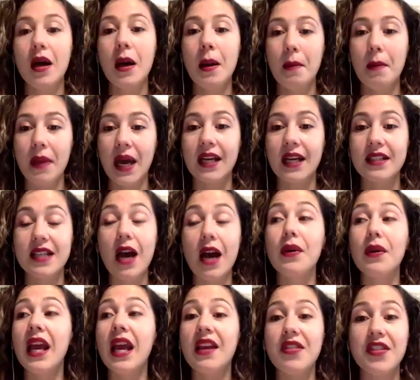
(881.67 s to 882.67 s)
back down.
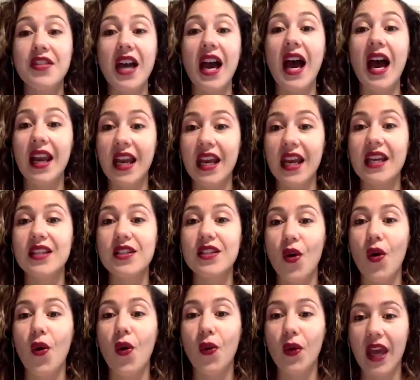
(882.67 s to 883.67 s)
And that is
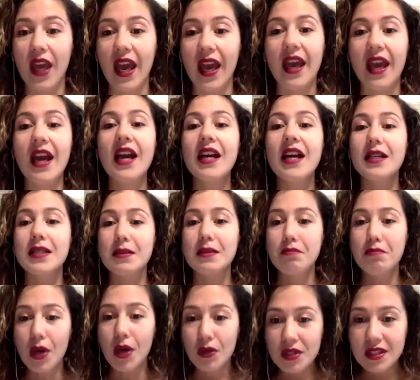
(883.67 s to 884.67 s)
okay. Because
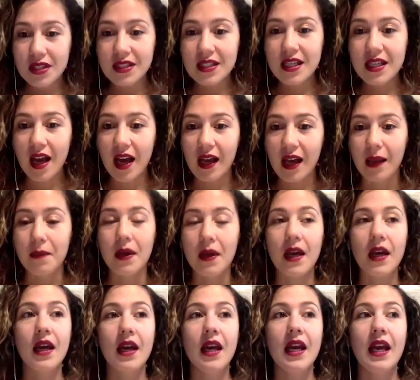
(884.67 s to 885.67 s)
most of the time,
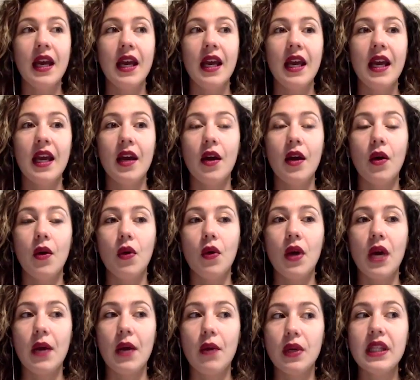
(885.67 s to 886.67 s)

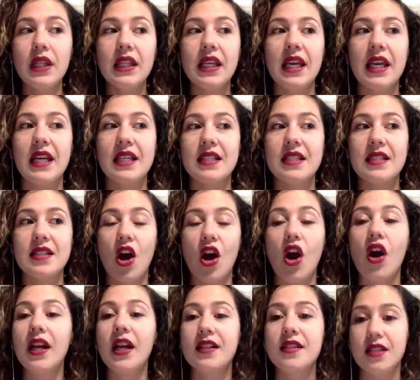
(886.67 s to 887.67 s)
really, it's our
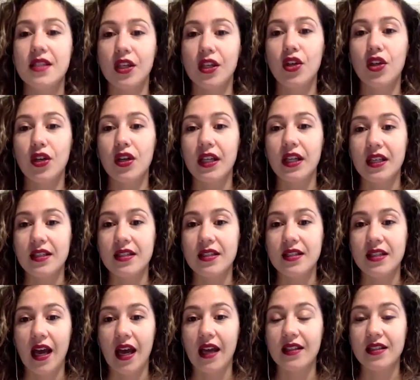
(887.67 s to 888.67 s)
insecurities
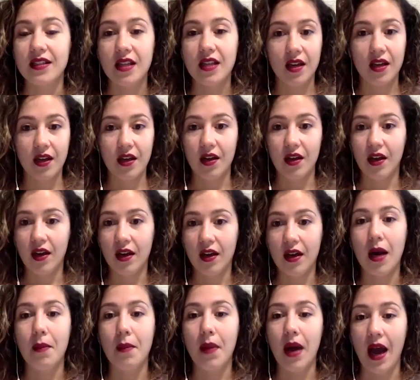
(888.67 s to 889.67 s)
that
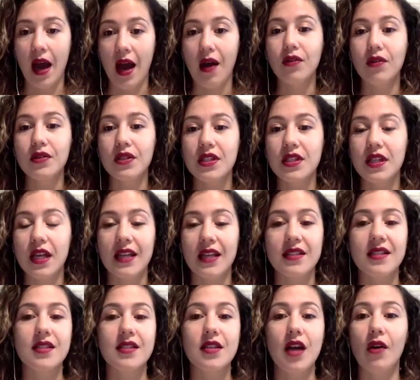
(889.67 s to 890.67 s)
come out.
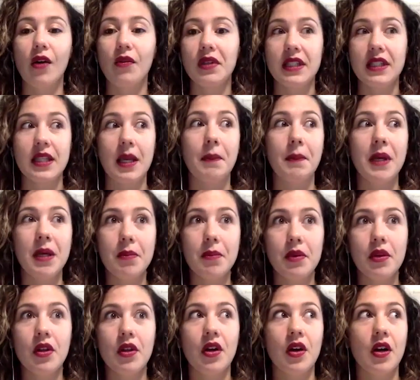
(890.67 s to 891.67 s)
It's not really that
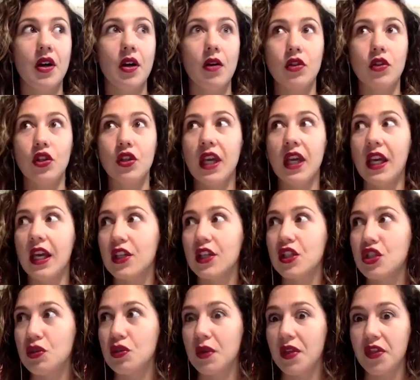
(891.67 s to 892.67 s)
people are looking at
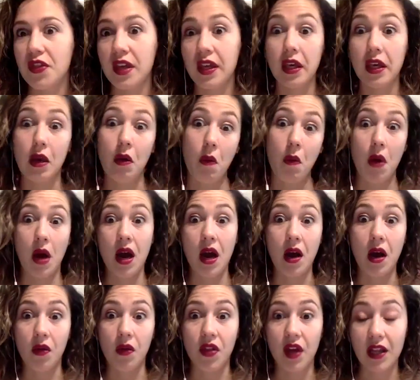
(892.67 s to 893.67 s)
you and thinking,
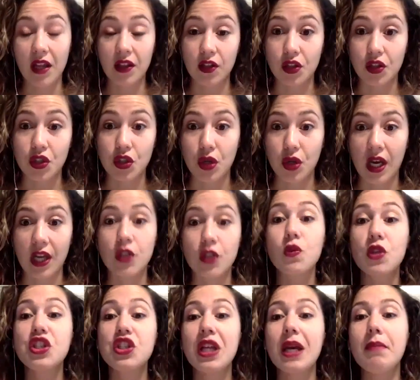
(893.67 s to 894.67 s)
wow, that looks strange,
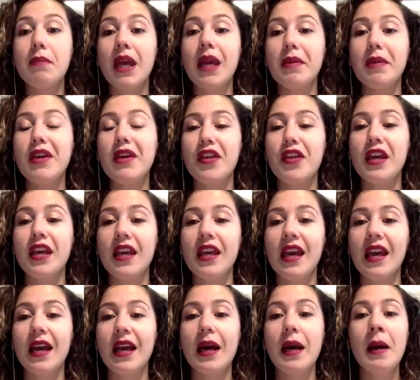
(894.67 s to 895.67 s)
which they may be
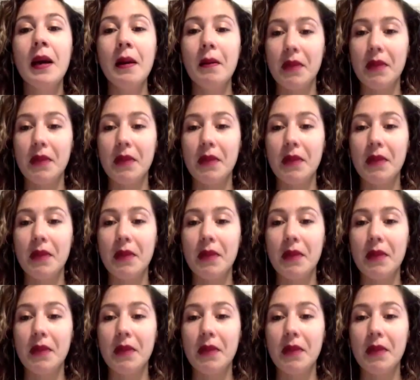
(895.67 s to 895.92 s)
thinking. But